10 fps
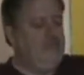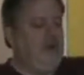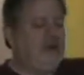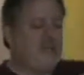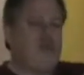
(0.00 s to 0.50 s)

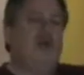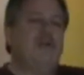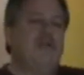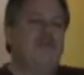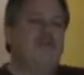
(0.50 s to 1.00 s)
Bok
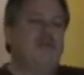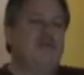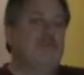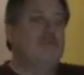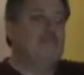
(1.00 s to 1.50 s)
choy
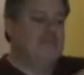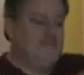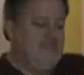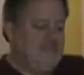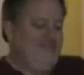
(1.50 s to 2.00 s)
juice,
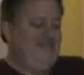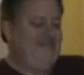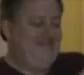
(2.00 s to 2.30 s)
mmm.